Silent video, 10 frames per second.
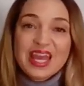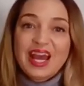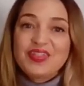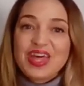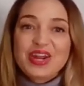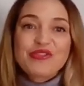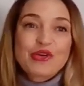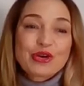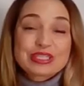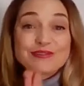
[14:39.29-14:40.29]
And then, of
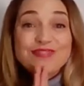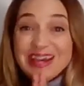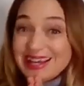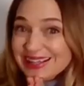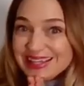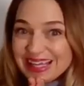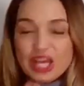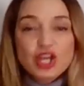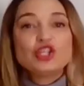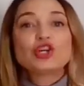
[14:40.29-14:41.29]
course, finally,
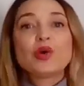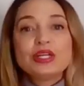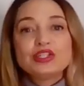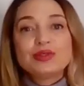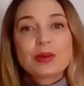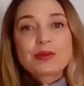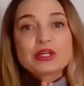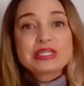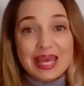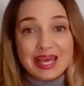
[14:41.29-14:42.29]
you're going to number
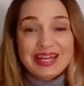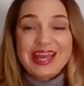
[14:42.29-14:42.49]
10,